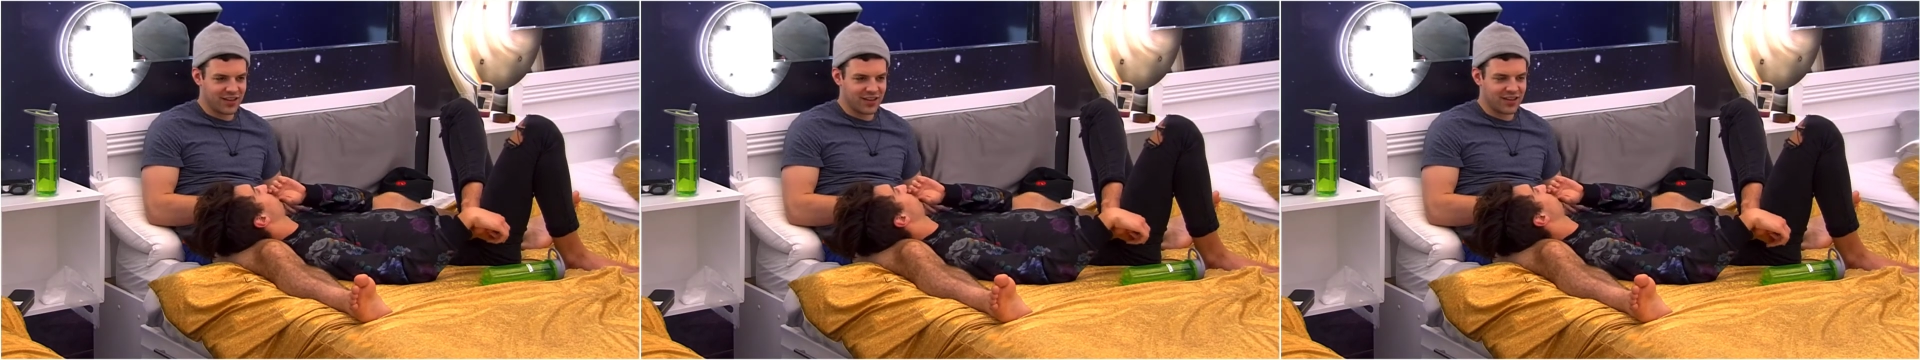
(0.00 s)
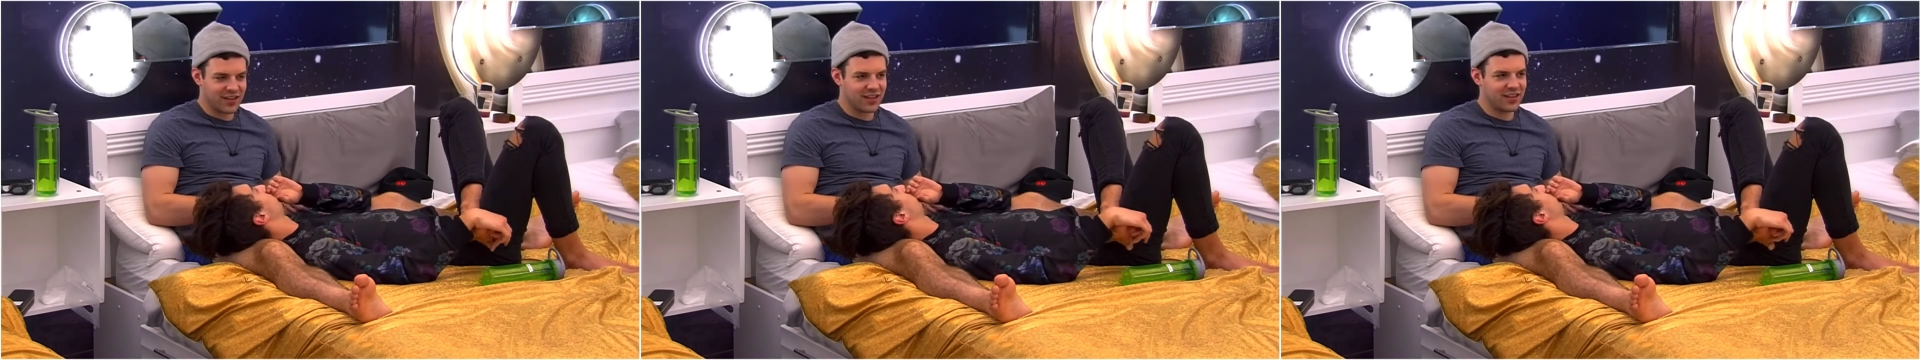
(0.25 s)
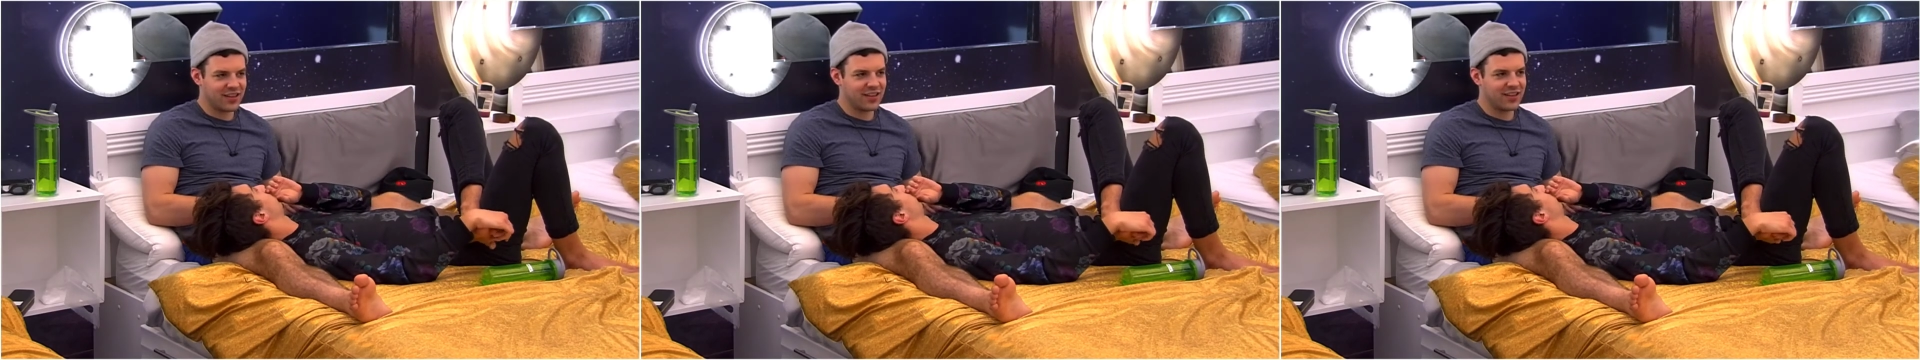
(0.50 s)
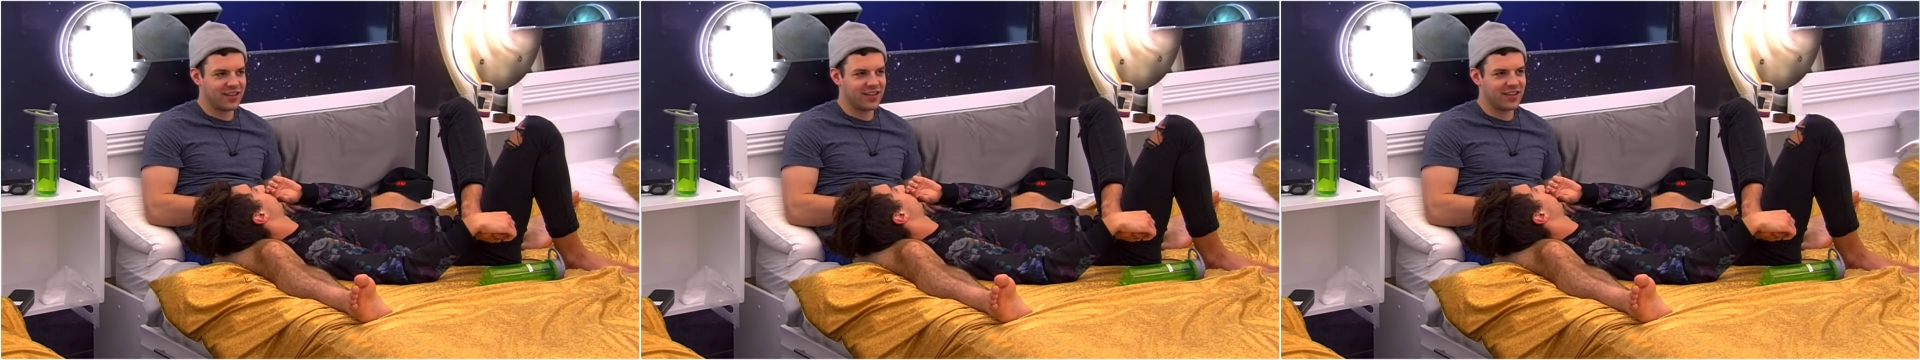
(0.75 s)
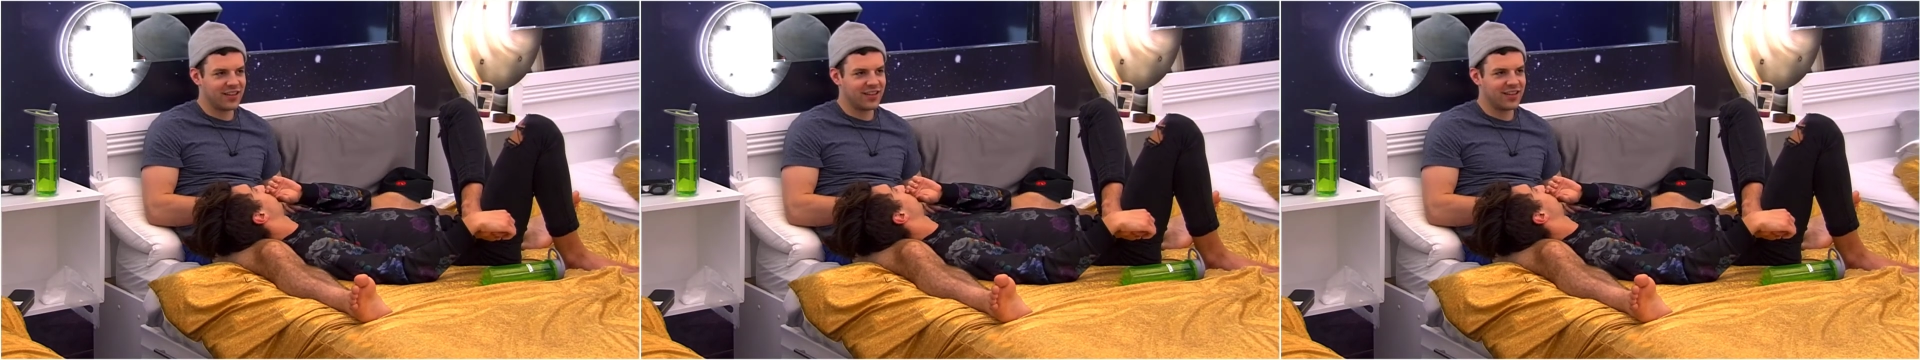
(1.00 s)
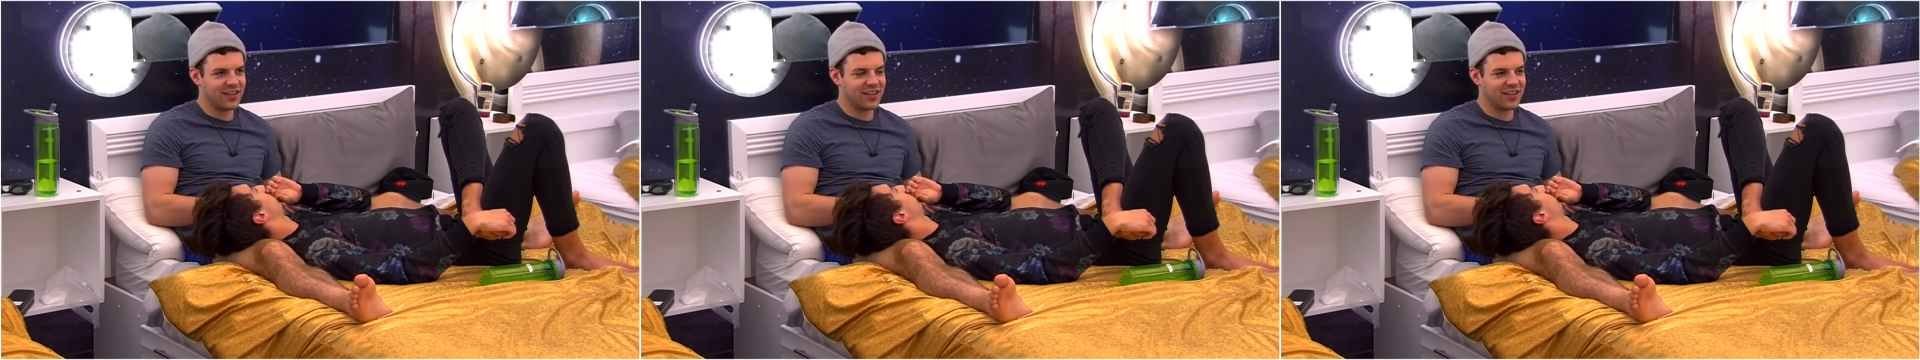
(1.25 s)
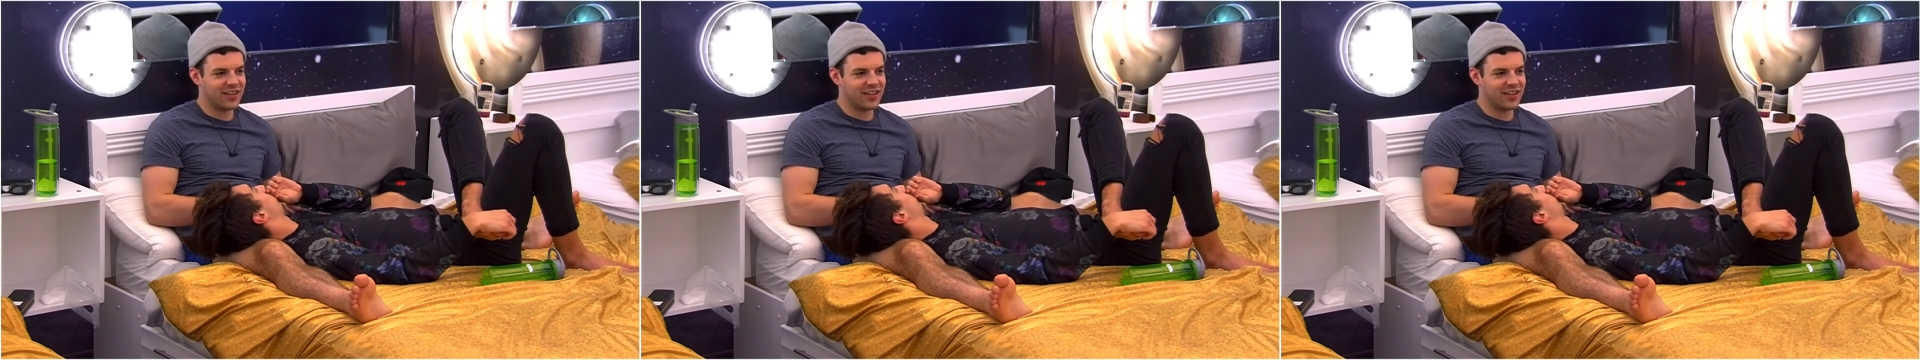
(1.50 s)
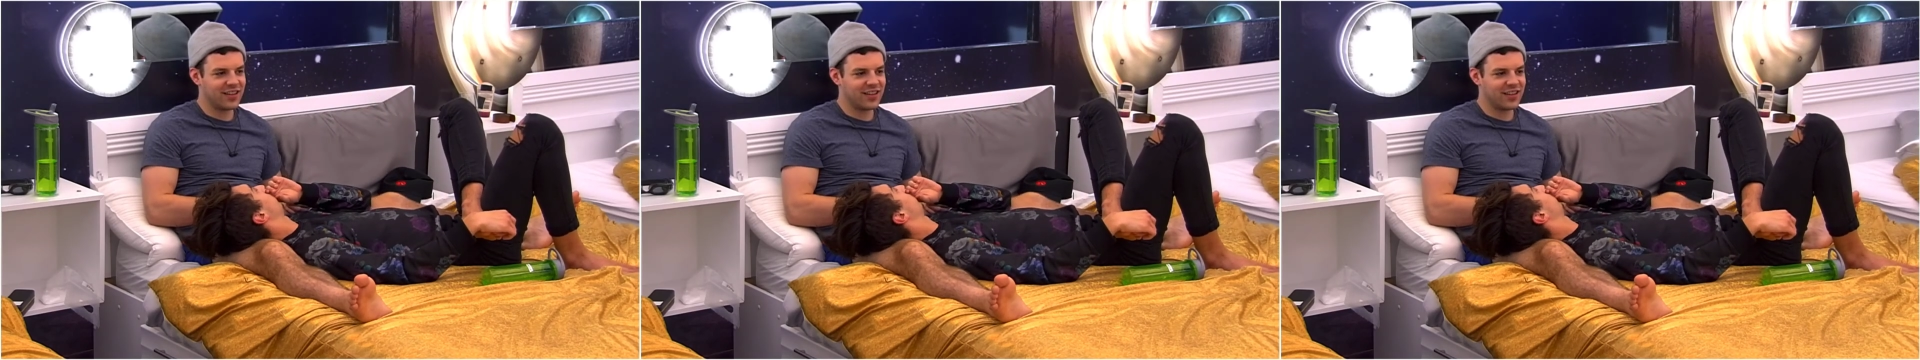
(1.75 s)

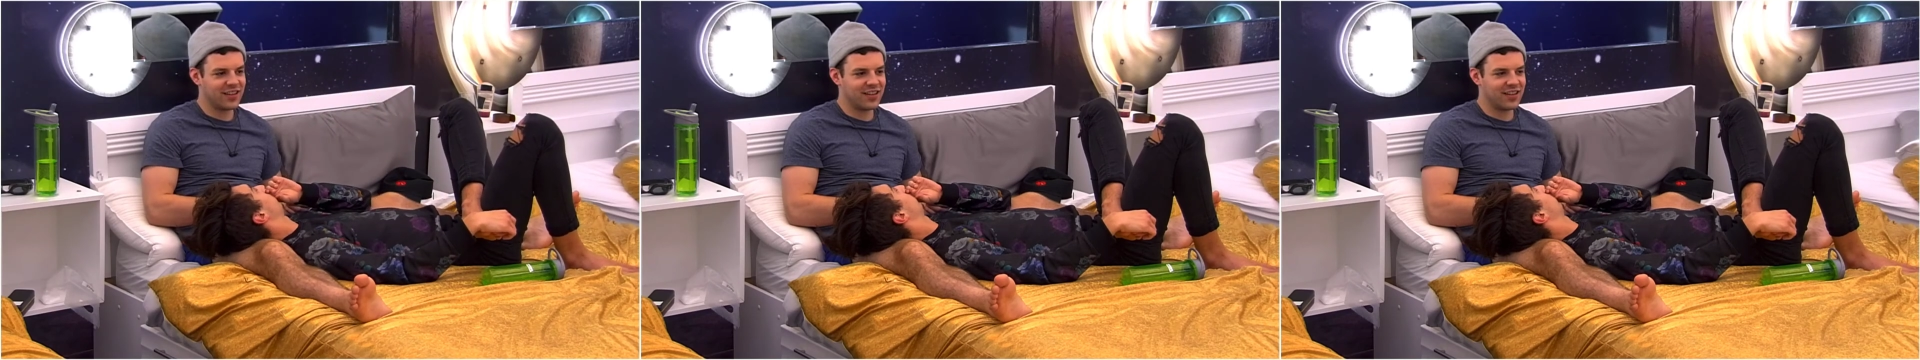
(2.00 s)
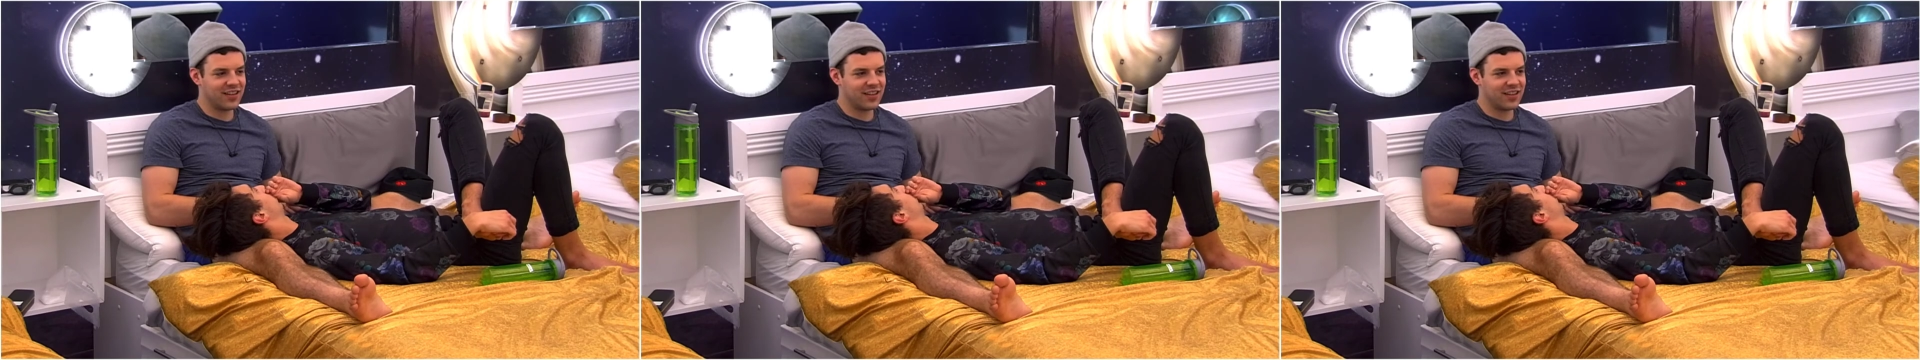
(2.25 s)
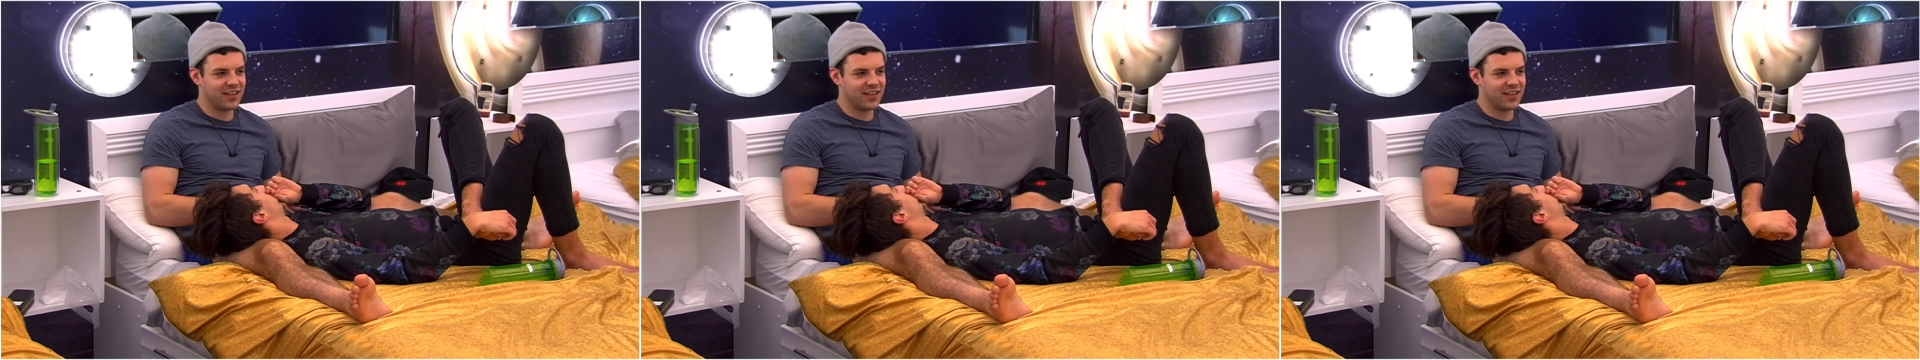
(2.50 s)
(no one is talking)